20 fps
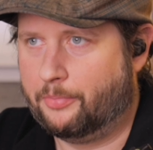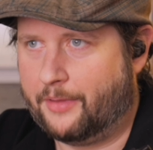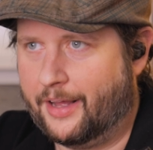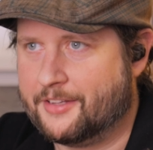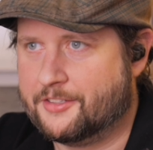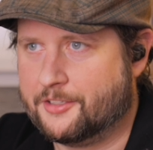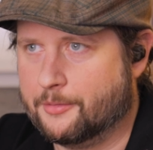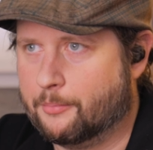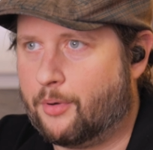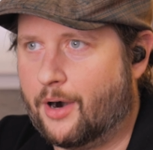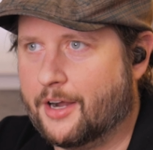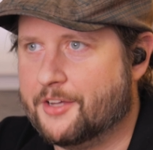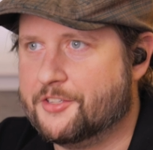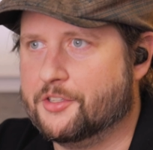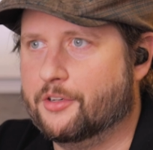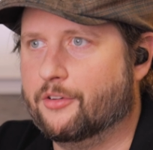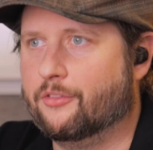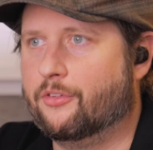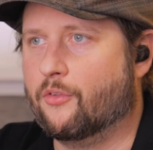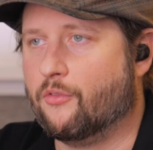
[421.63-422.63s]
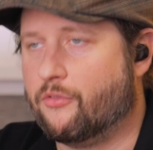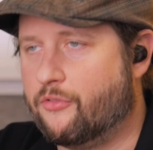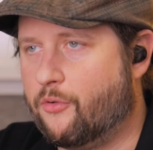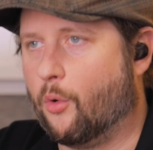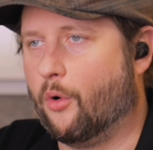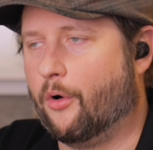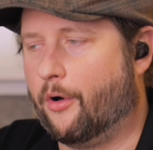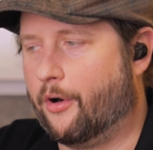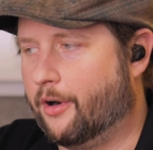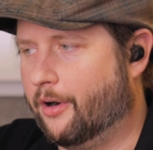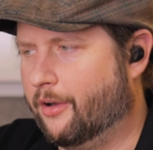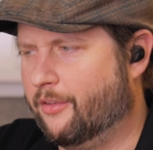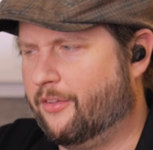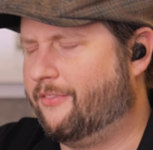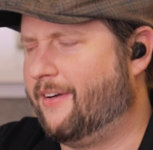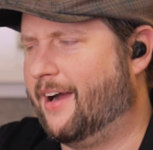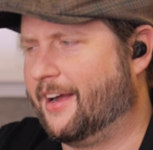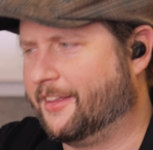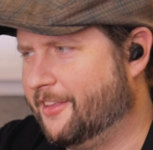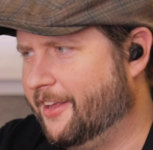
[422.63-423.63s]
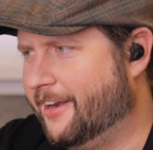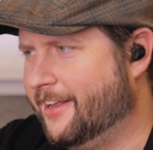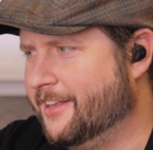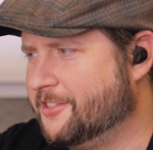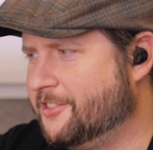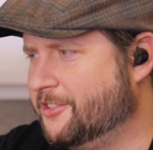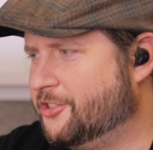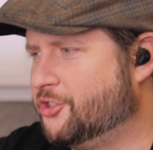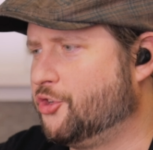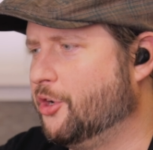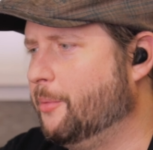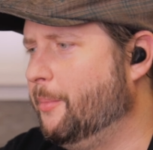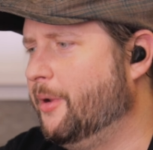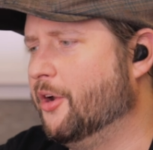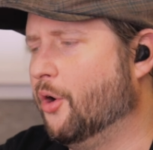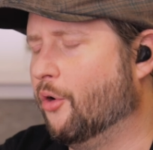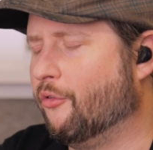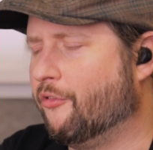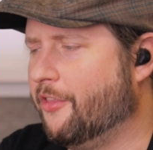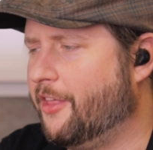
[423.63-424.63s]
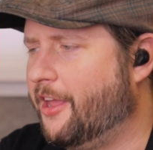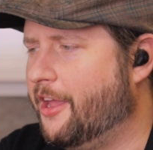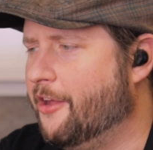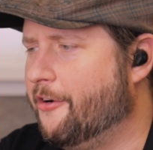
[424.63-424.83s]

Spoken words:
That's impressive for the fact that it's streaming over the